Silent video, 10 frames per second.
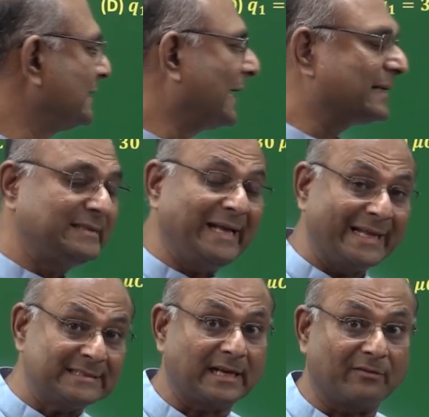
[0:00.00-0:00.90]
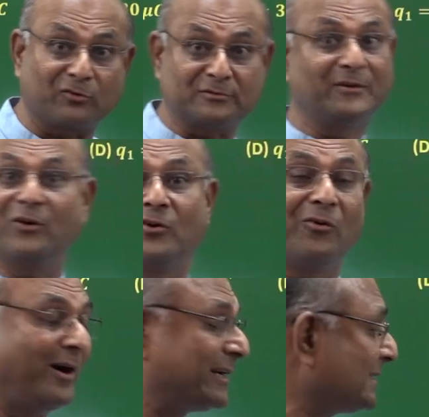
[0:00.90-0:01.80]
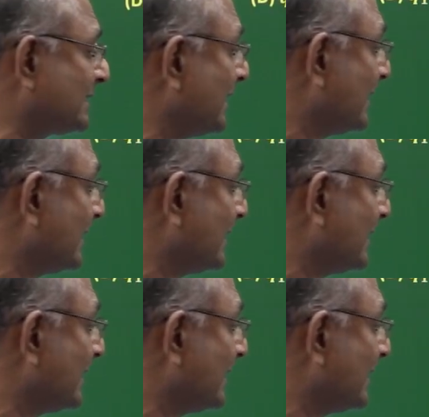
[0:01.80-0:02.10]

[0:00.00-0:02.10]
that is the answer. Of course we don't know what is